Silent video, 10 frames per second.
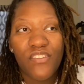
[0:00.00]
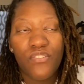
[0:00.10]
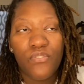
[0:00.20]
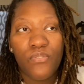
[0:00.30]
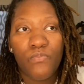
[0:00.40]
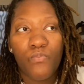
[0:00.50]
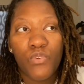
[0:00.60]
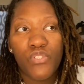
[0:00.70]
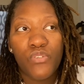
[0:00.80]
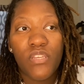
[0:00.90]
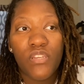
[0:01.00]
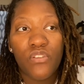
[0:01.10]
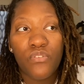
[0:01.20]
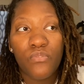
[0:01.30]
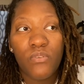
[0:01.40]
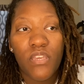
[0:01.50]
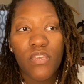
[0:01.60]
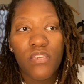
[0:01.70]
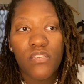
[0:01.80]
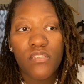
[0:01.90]
You, what you can do
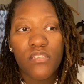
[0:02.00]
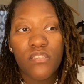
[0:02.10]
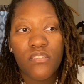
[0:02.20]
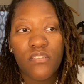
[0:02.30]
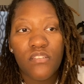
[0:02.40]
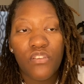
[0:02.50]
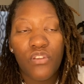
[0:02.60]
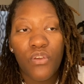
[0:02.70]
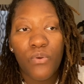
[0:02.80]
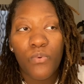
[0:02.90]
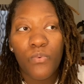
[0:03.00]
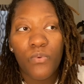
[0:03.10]
is, you know,